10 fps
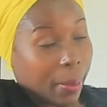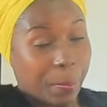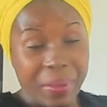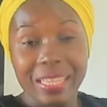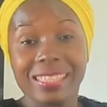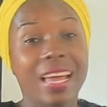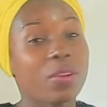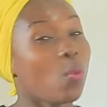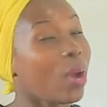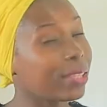Bees
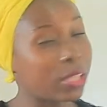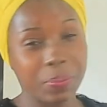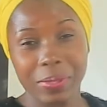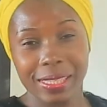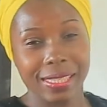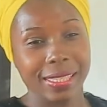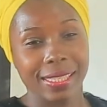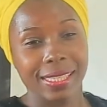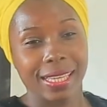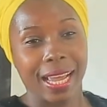and wasps
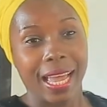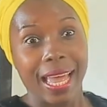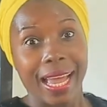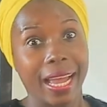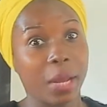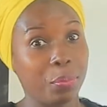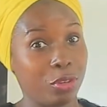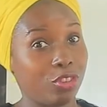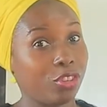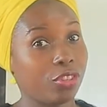can be
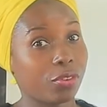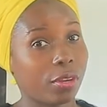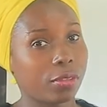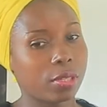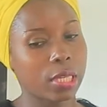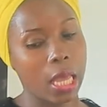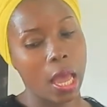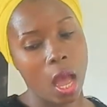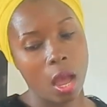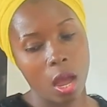dangerous. You say,
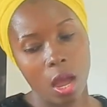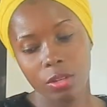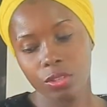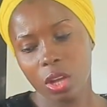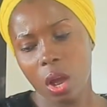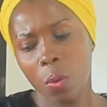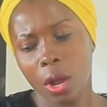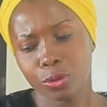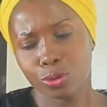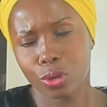teacher, how
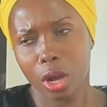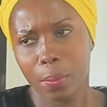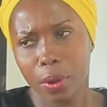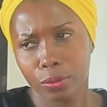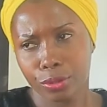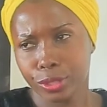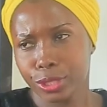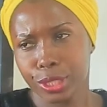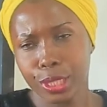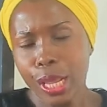can you talk about
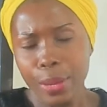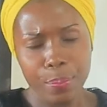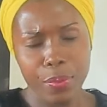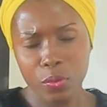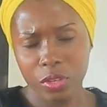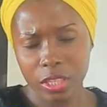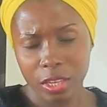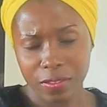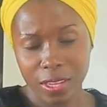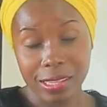this bee which
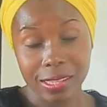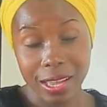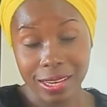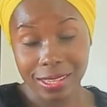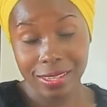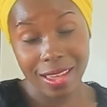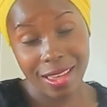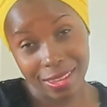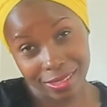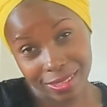gives us honey?
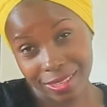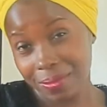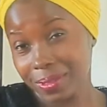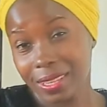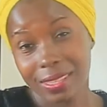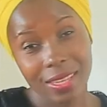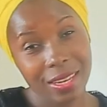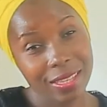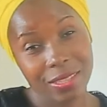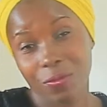Yes, it gives us
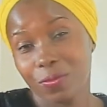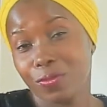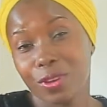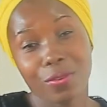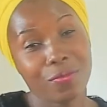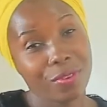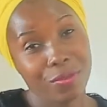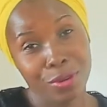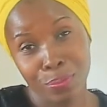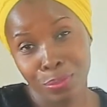honey. It's very,
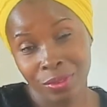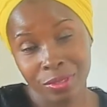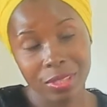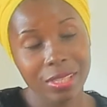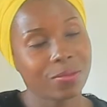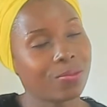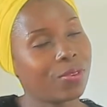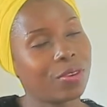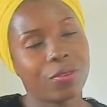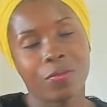very important,
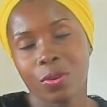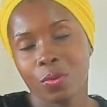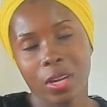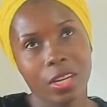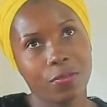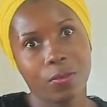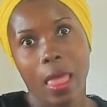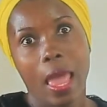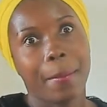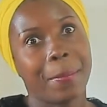very, very wonderful.
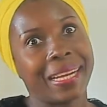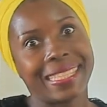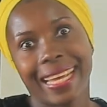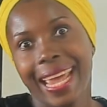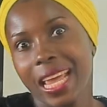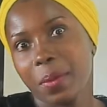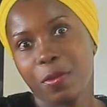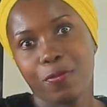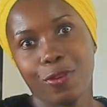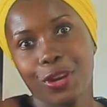But hey,
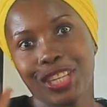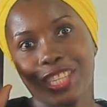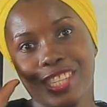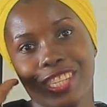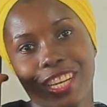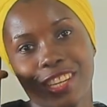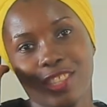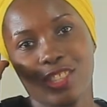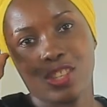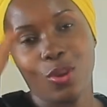before it
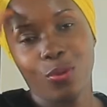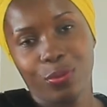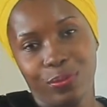stings you,